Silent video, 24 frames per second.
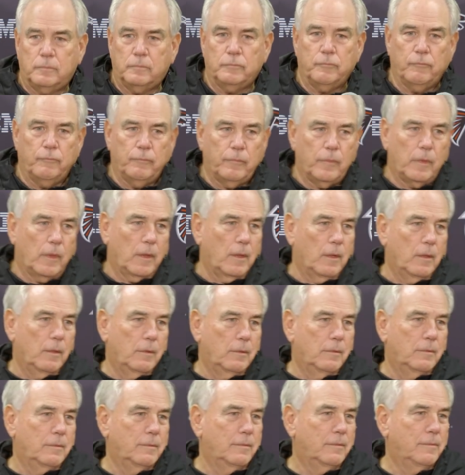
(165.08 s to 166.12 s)
So, so
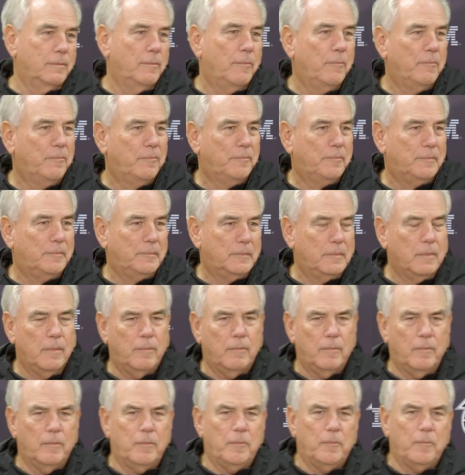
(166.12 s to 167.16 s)
wait, so let's just uh,
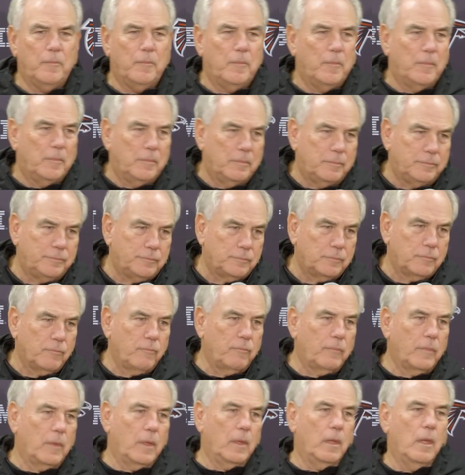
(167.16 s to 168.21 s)
sum it up.
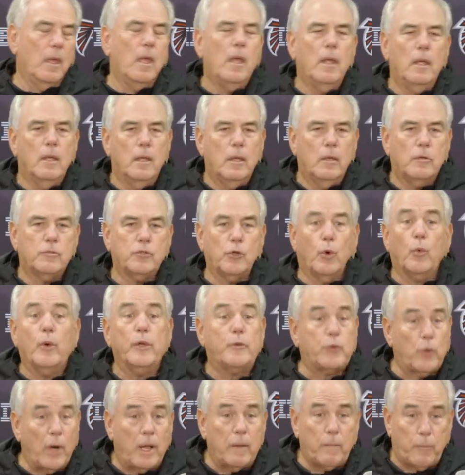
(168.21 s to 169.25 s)
That's a yes. So we
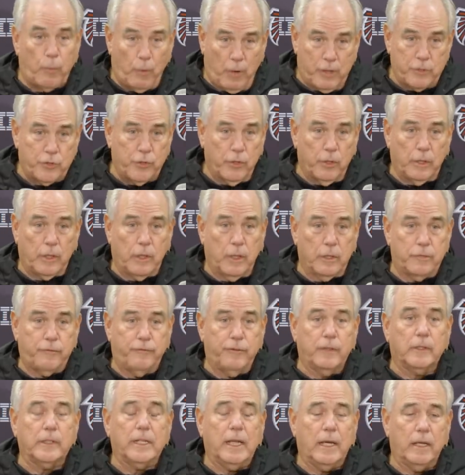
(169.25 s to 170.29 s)
tried pressuring against
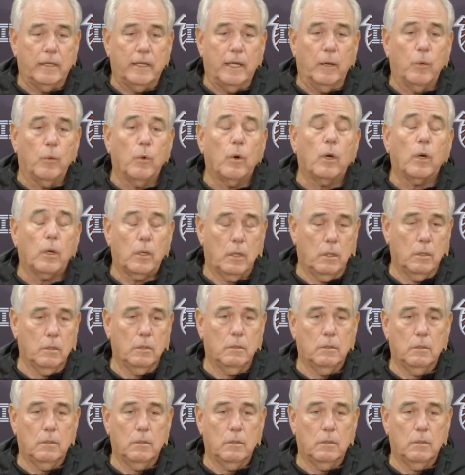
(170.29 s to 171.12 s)
Philly. How'd that work?